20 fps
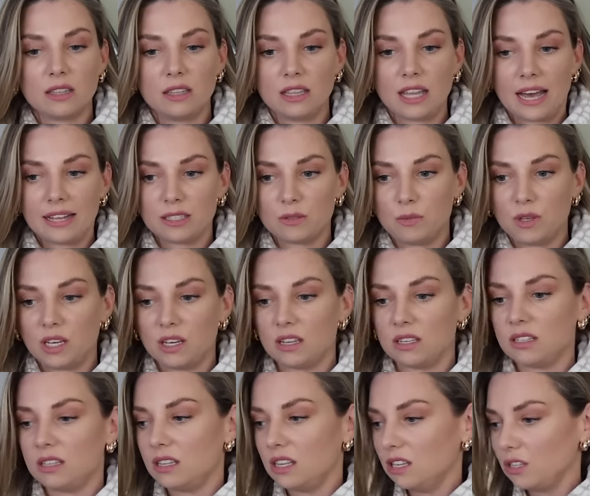that's
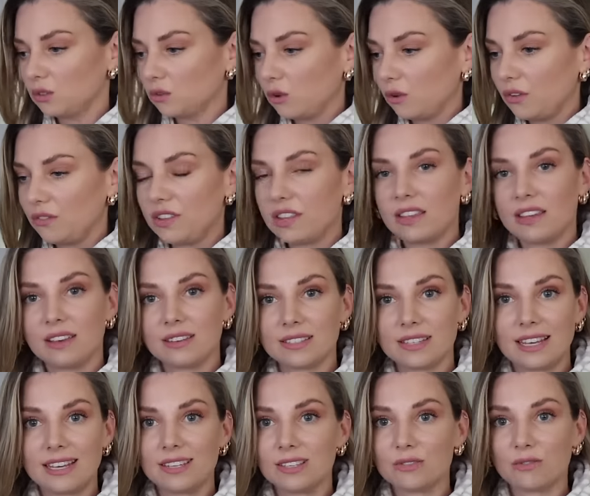because these are all of the things
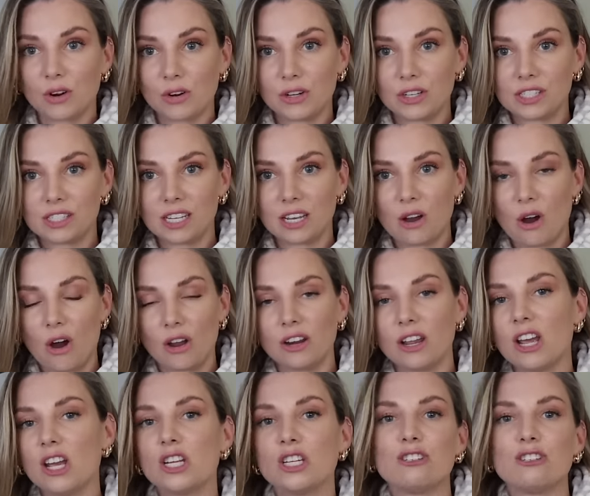that he's focusing on.